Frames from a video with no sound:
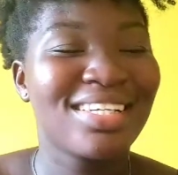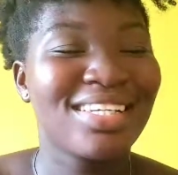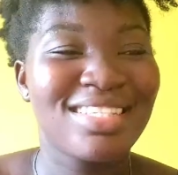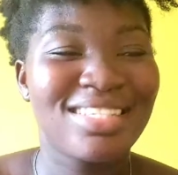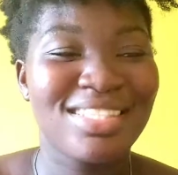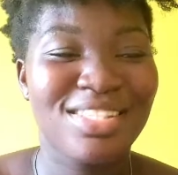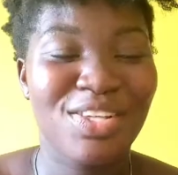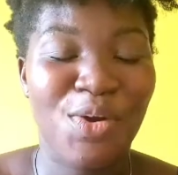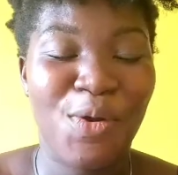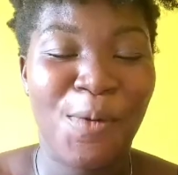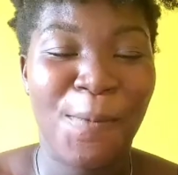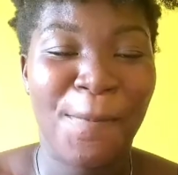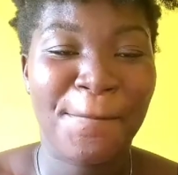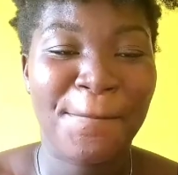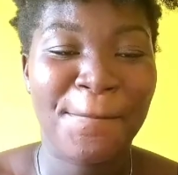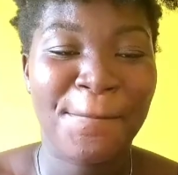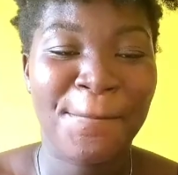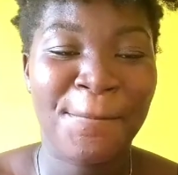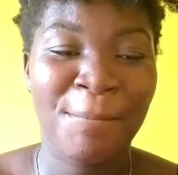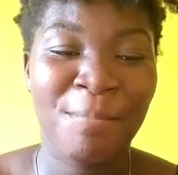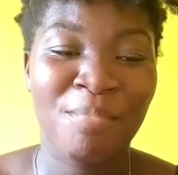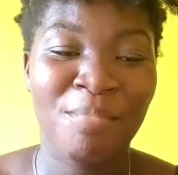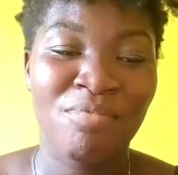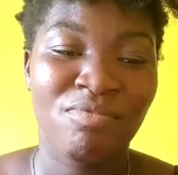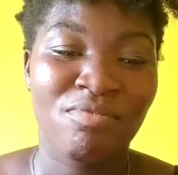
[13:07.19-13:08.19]
So
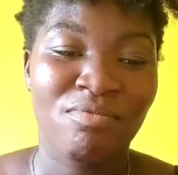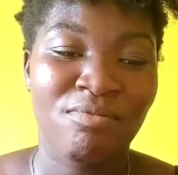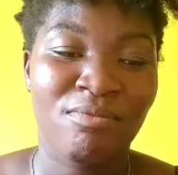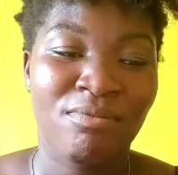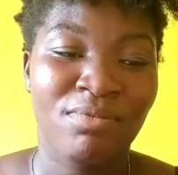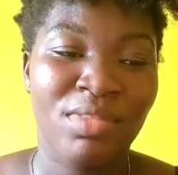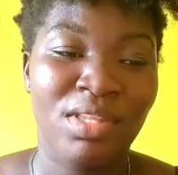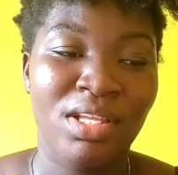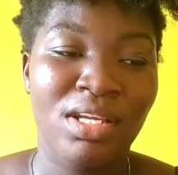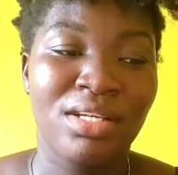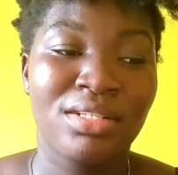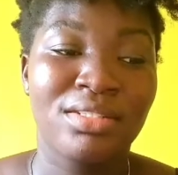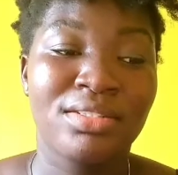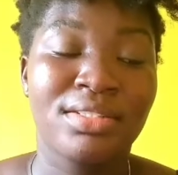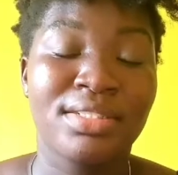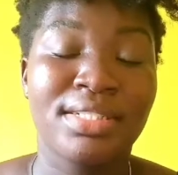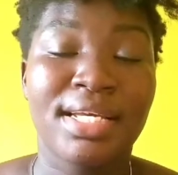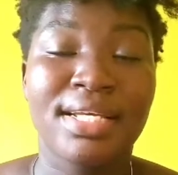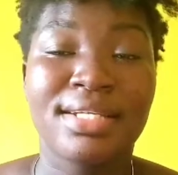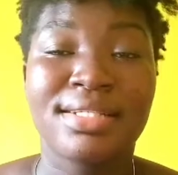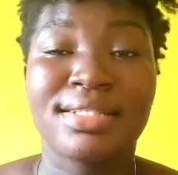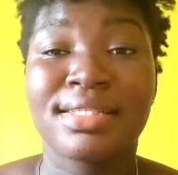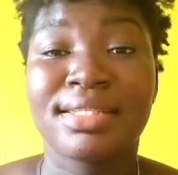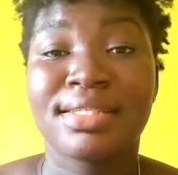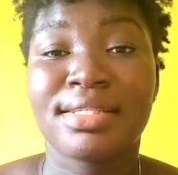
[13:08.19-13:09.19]

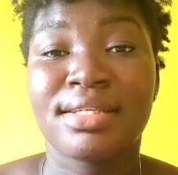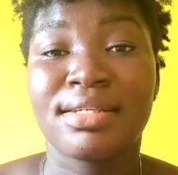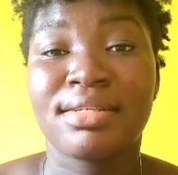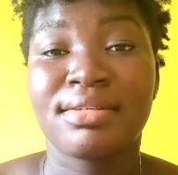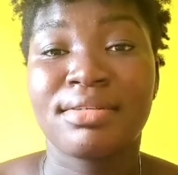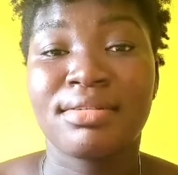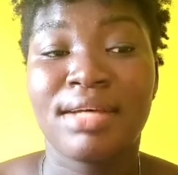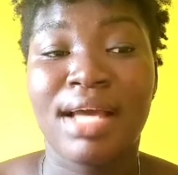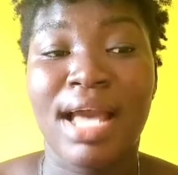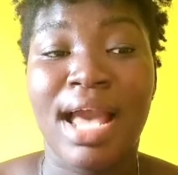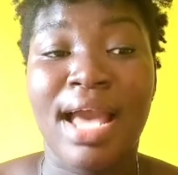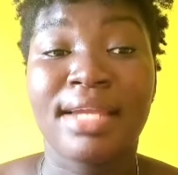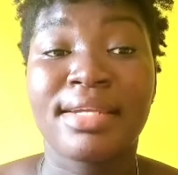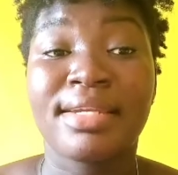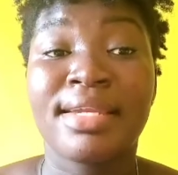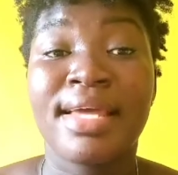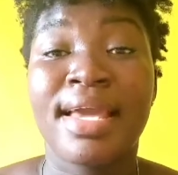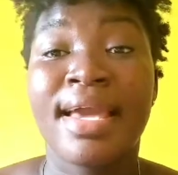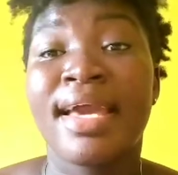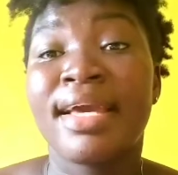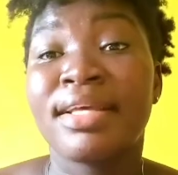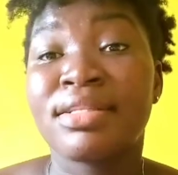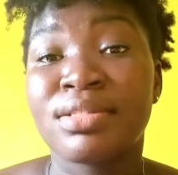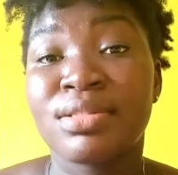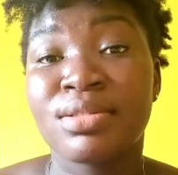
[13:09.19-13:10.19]
just
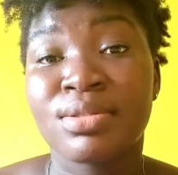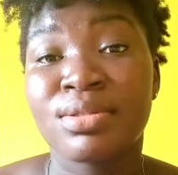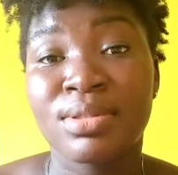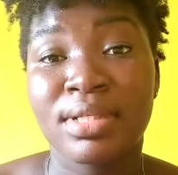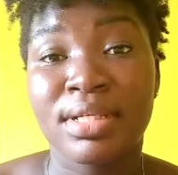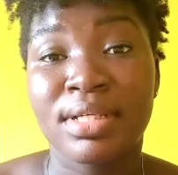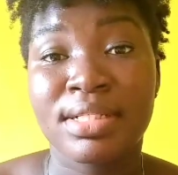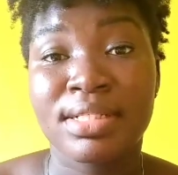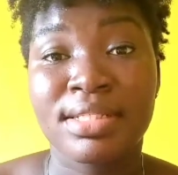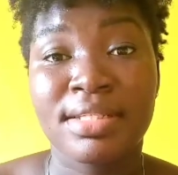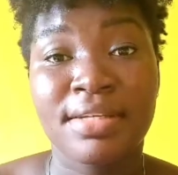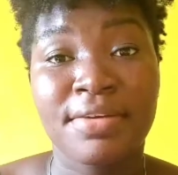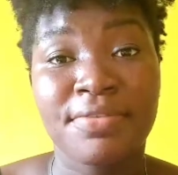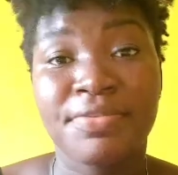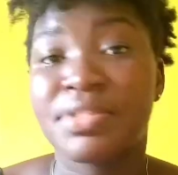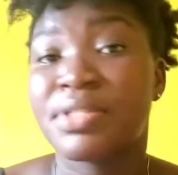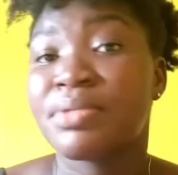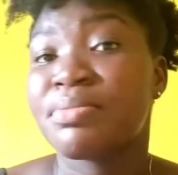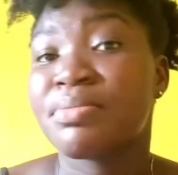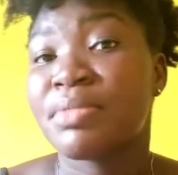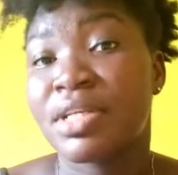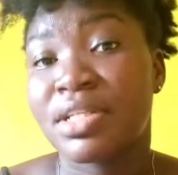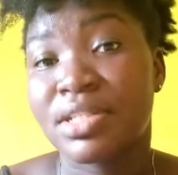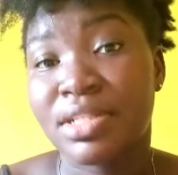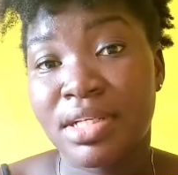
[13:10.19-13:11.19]
adhere to the safety
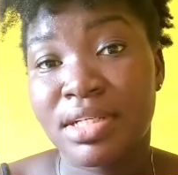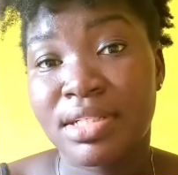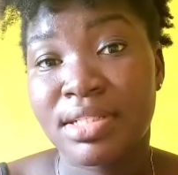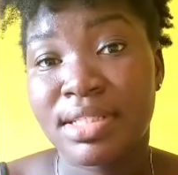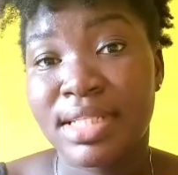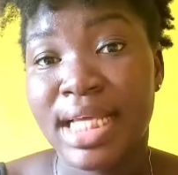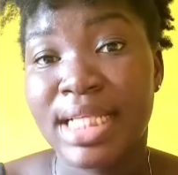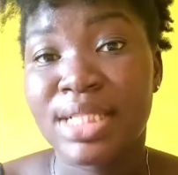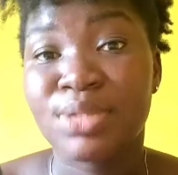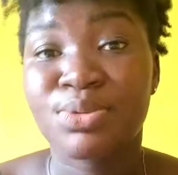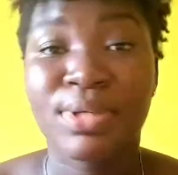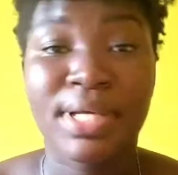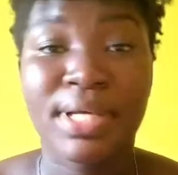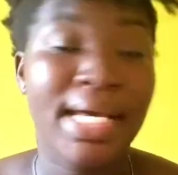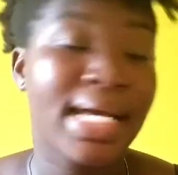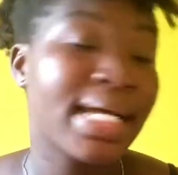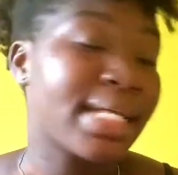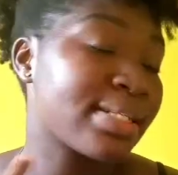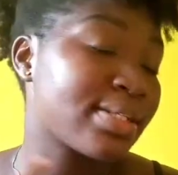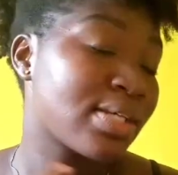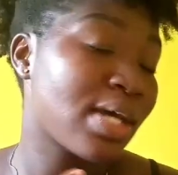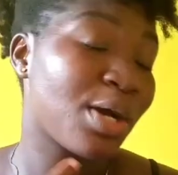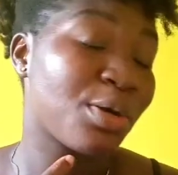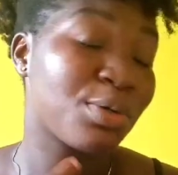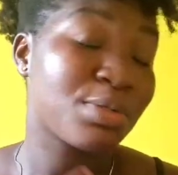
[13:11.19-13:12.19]
measures that were
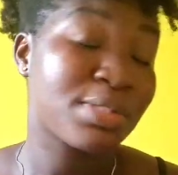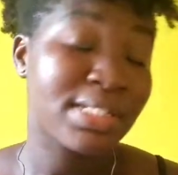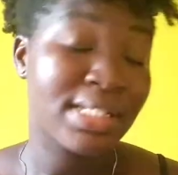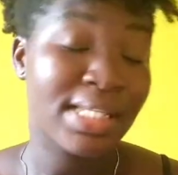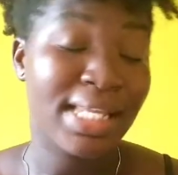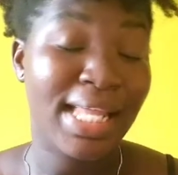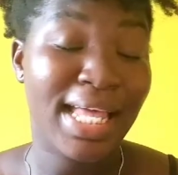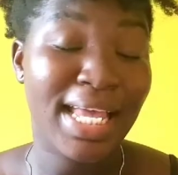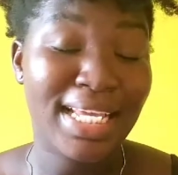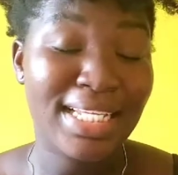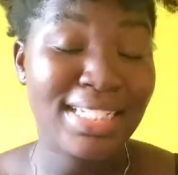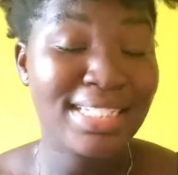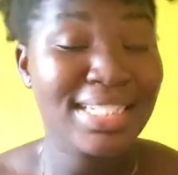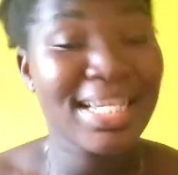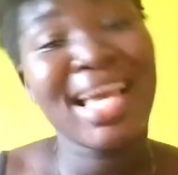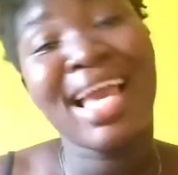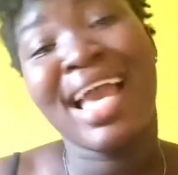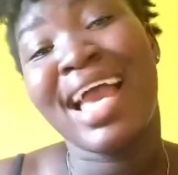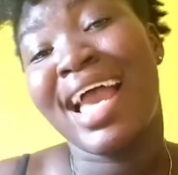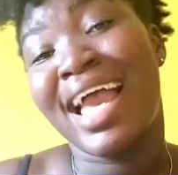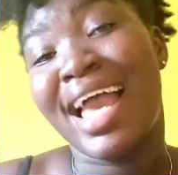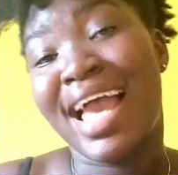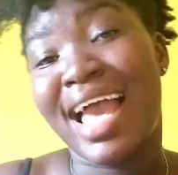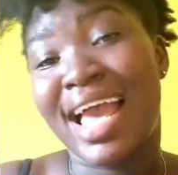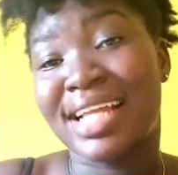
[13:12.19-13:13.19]
outlined,
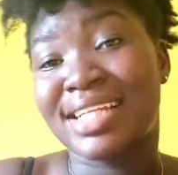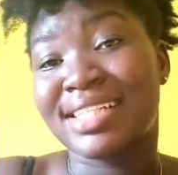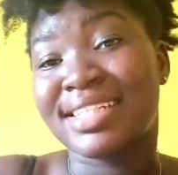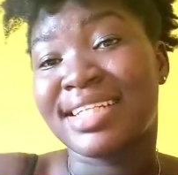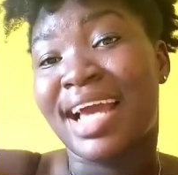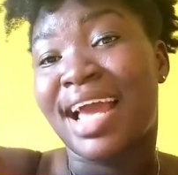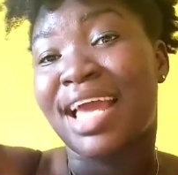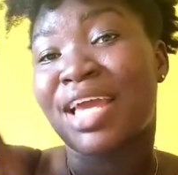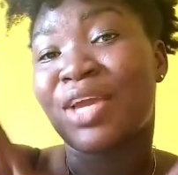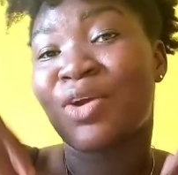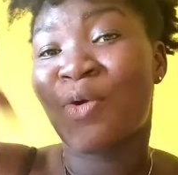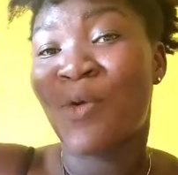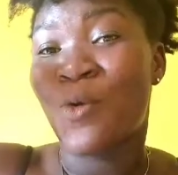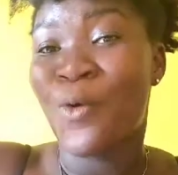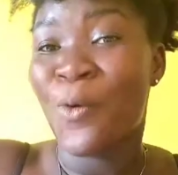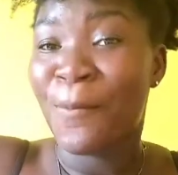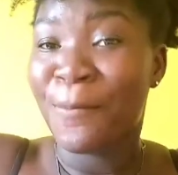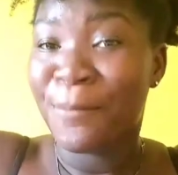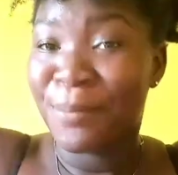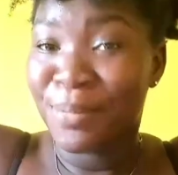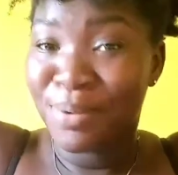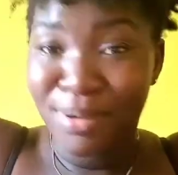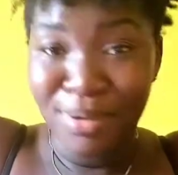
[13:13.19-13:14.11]
and I hope